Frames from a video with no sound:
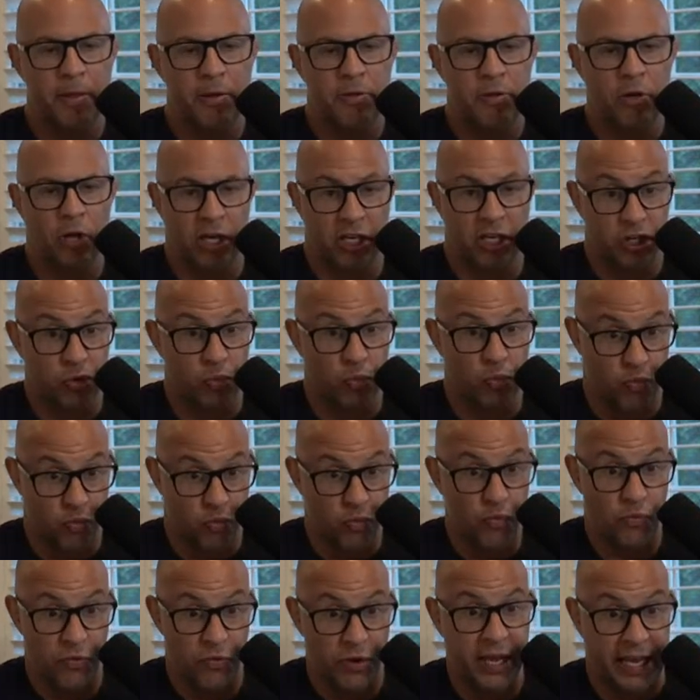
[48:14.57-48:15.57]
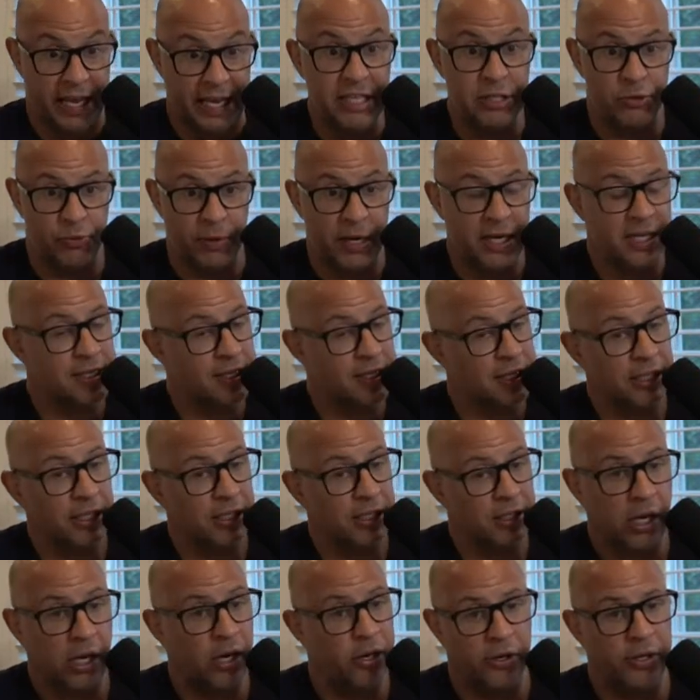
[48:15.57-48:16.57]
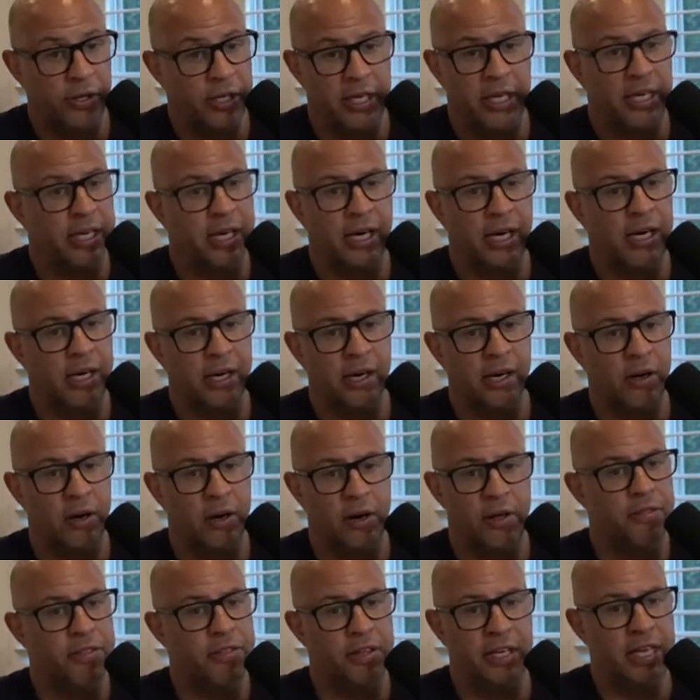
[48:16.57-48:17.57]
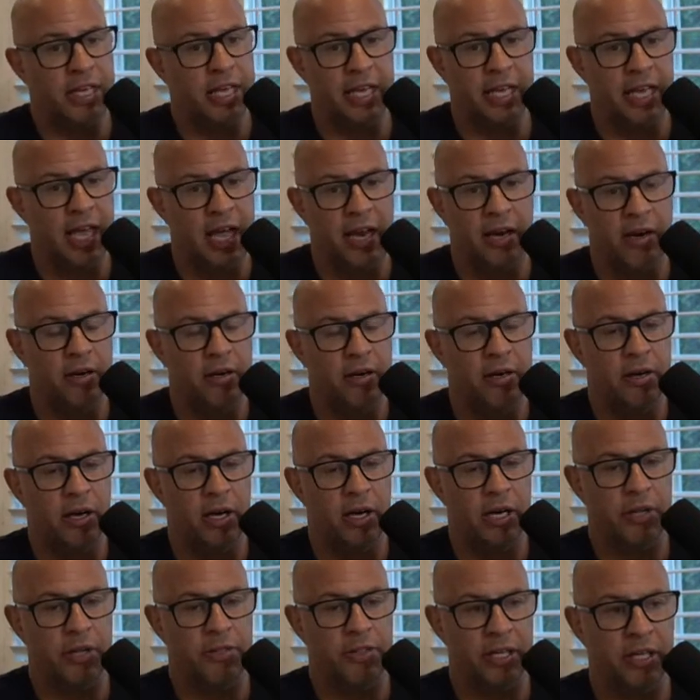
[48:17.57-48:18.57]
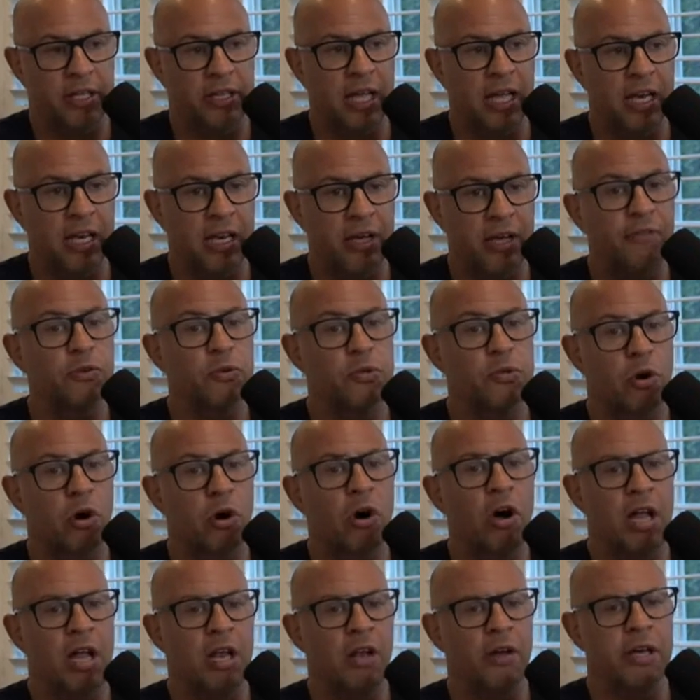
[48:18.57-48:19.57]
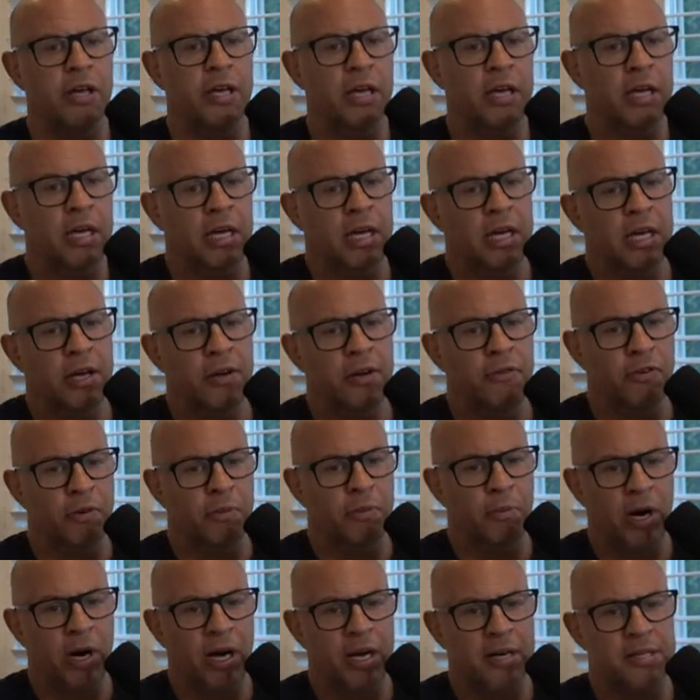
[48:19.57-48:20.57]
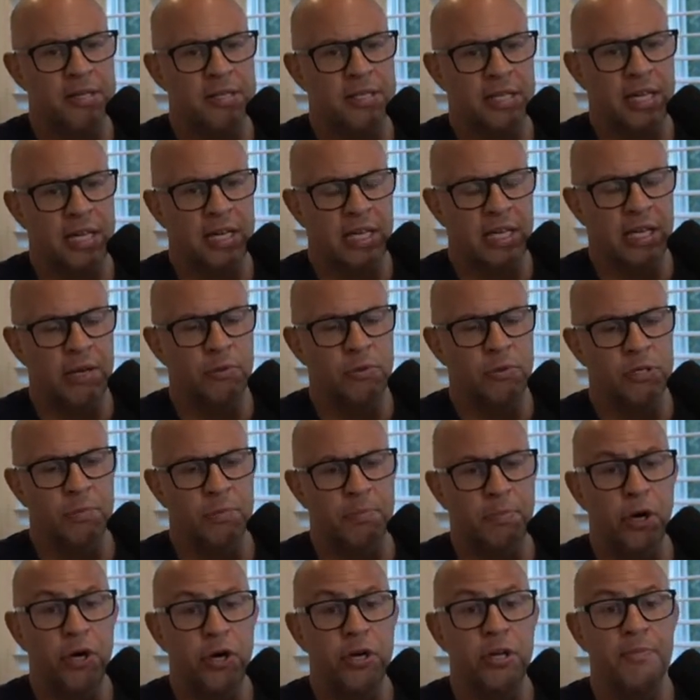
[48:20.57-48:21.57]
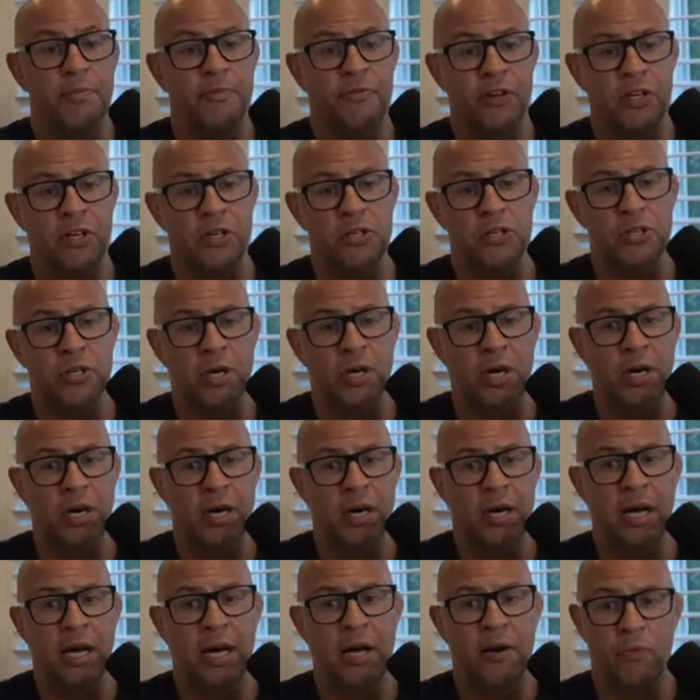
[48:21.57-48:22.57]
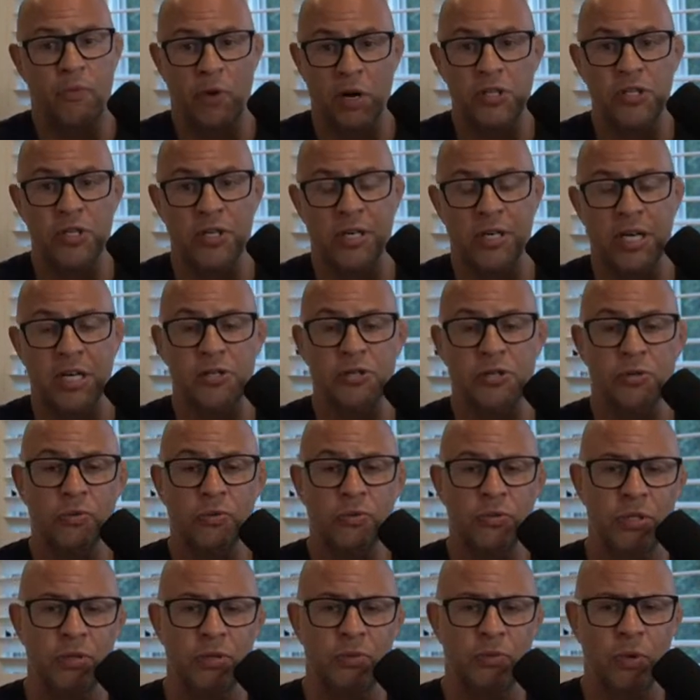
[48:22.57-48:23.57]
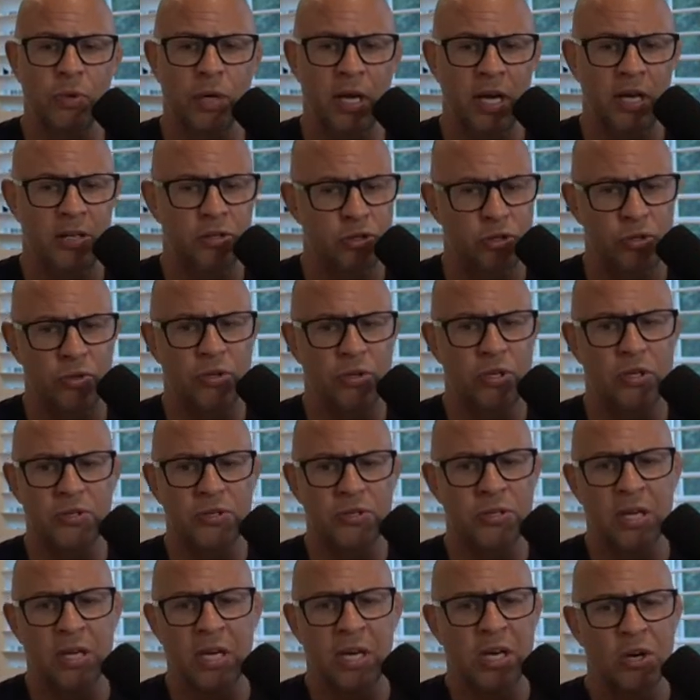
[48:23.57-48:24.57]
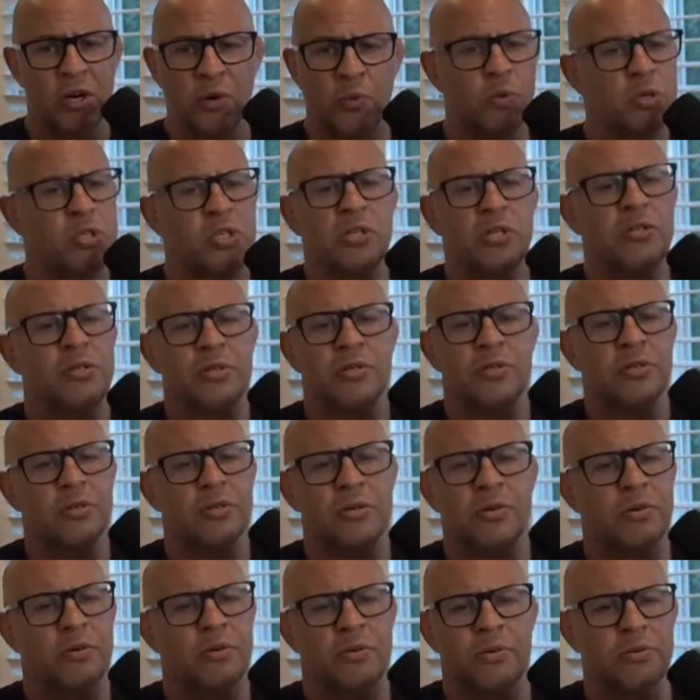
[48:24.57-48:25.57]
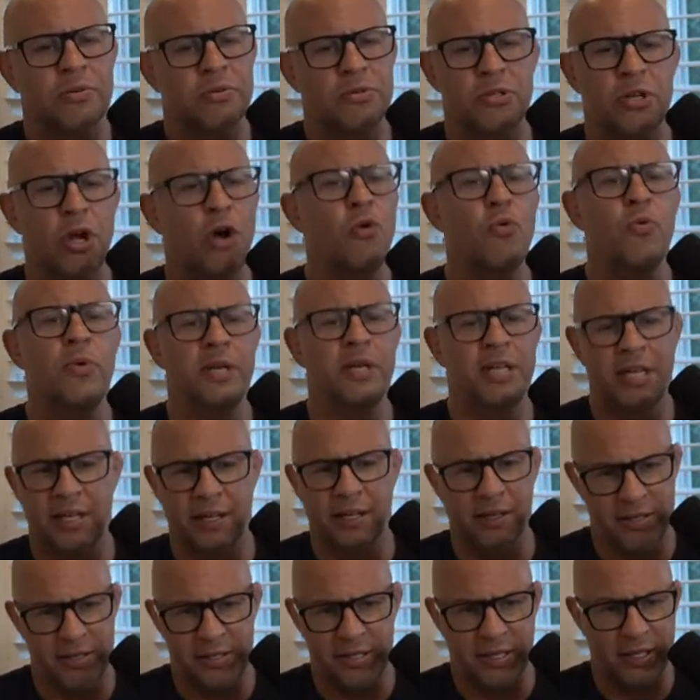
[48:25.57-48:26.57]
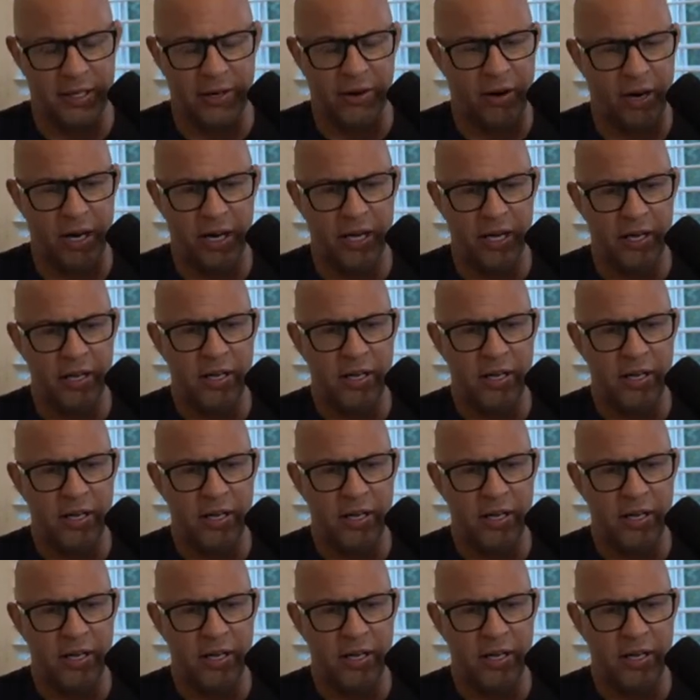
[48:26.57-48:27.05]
like his wrestling, no, he can't. I don't think he can. I think that level's higher. Like, from my understanding, he was a podium finisher at Russian Nationals and juniors, which is so ridiculously high.